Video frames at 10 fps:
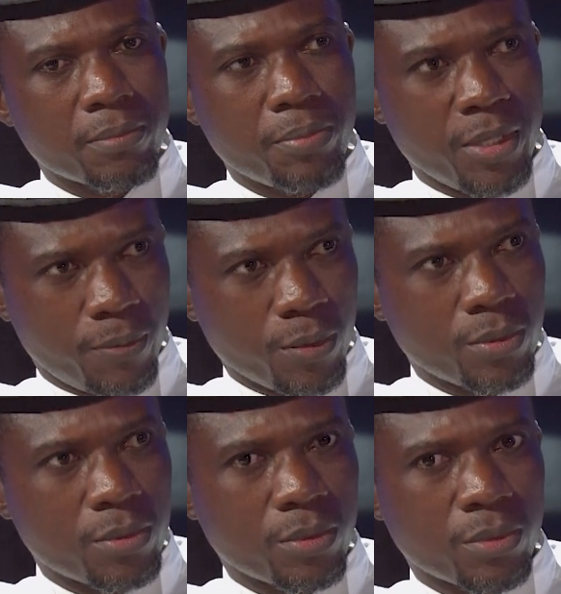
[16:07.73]

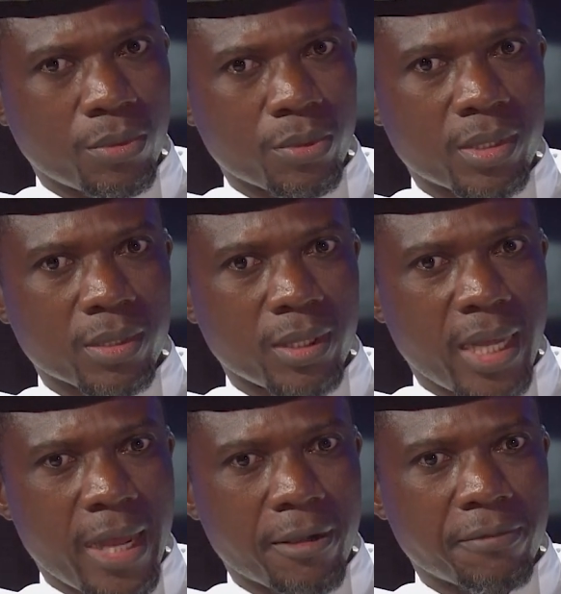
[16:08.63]
people who still
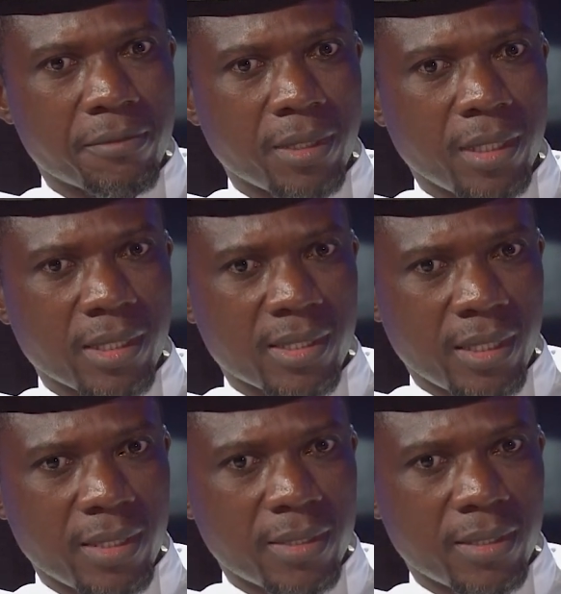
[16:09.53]
have a
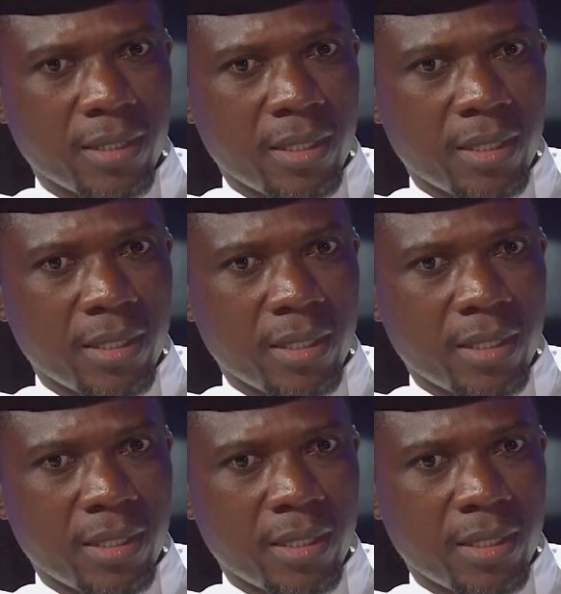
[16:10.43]
certain